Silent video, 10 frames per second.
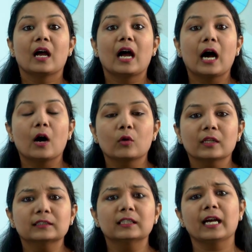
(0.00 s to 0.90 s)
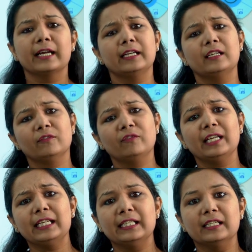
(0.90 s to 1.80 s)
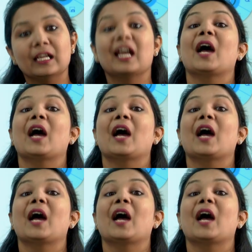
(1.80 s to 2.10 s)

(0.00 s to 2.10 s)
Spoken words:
How does the height vary?